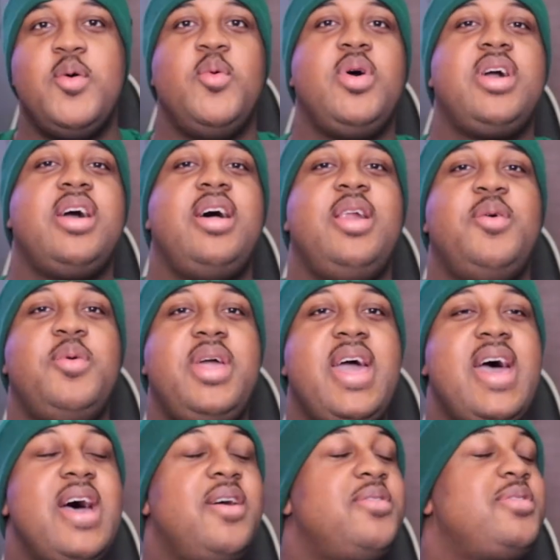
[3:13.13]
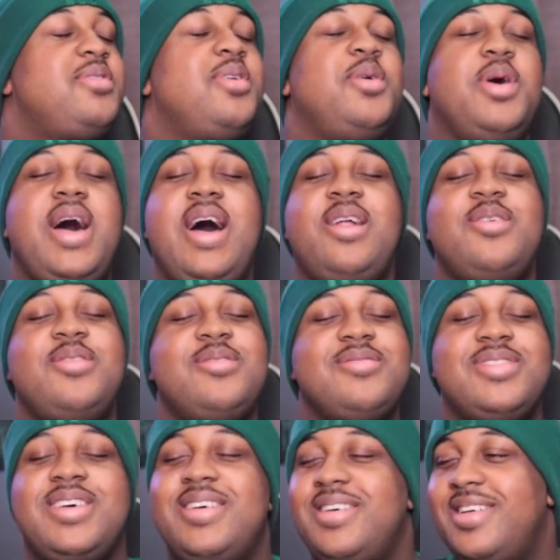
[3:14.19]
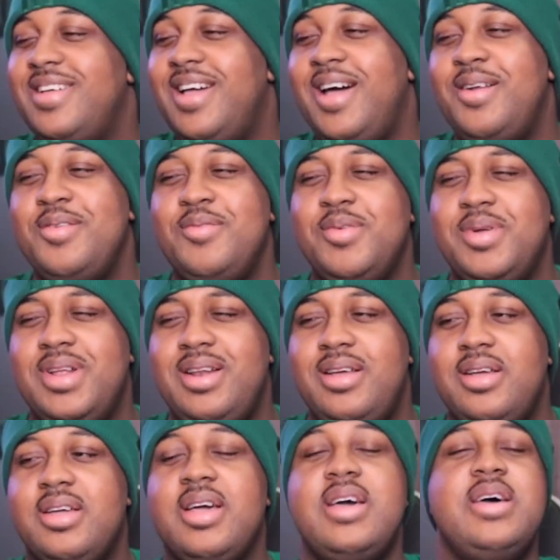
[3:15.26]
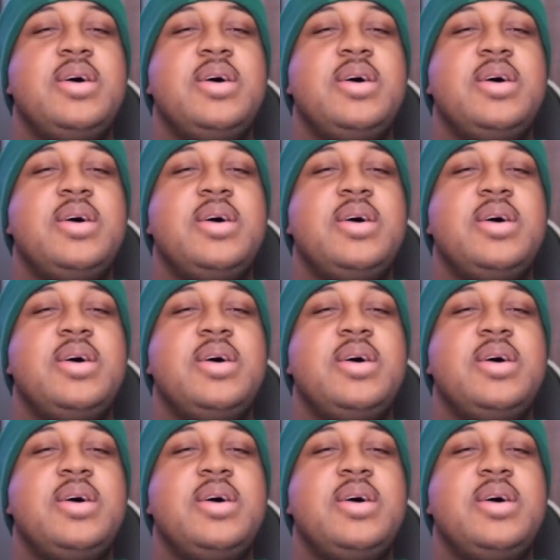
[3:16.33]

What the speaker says: what color we have. So I don't know what it looks.